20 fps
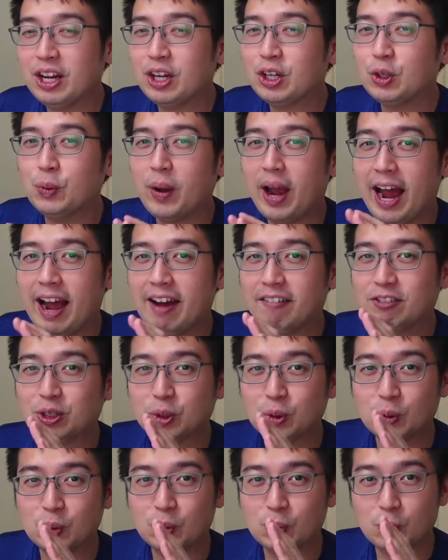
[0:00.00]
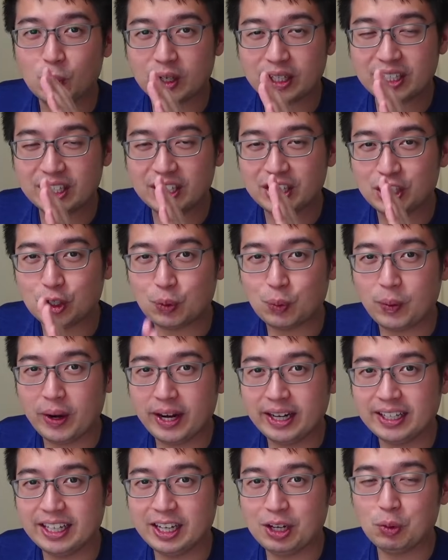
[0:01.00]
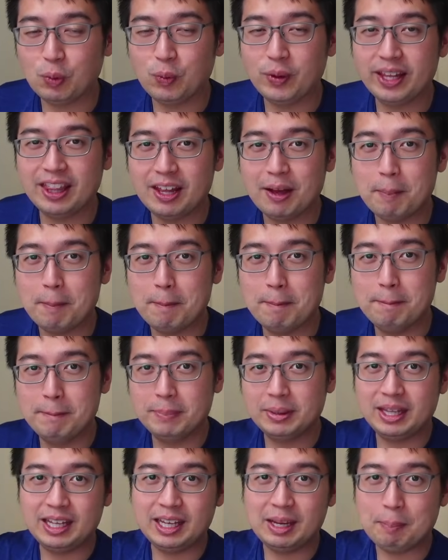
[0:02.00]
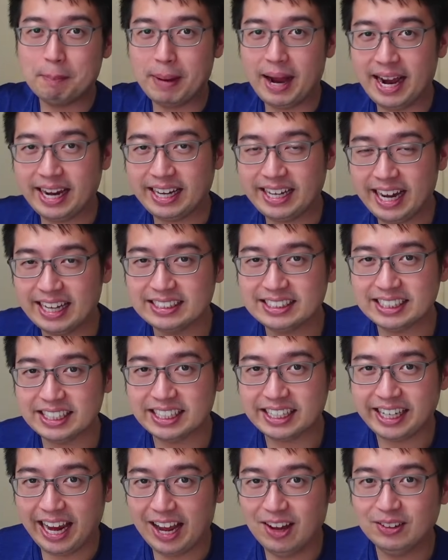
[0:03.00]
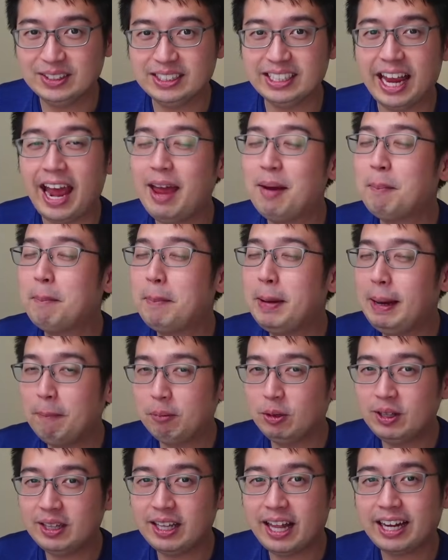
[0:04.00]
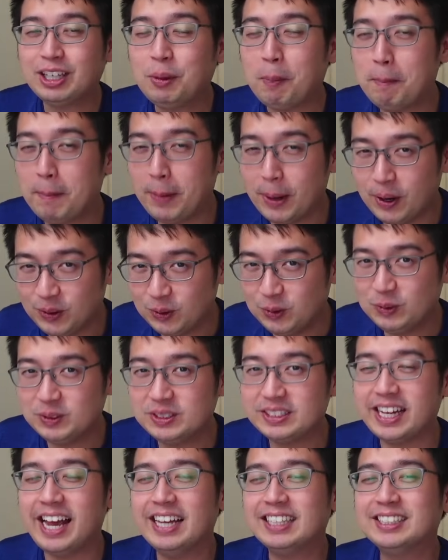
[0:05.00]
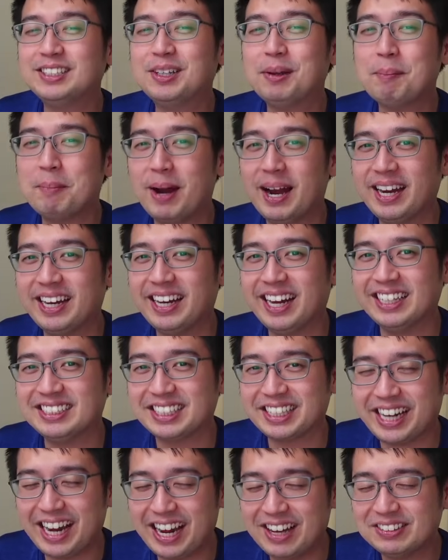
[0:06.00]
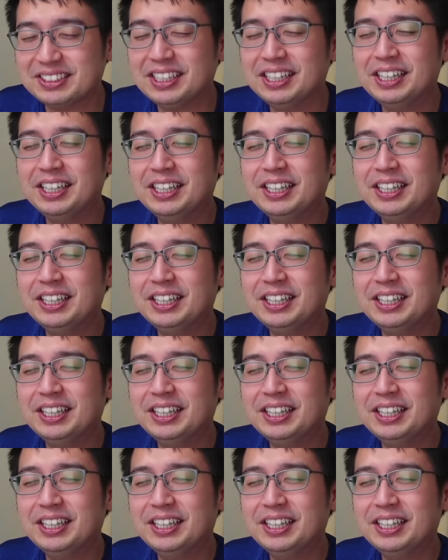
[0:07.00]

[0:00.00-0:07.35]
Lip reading: You have to work directly with the Binance accounts, and people like to pose as the Binance accounts.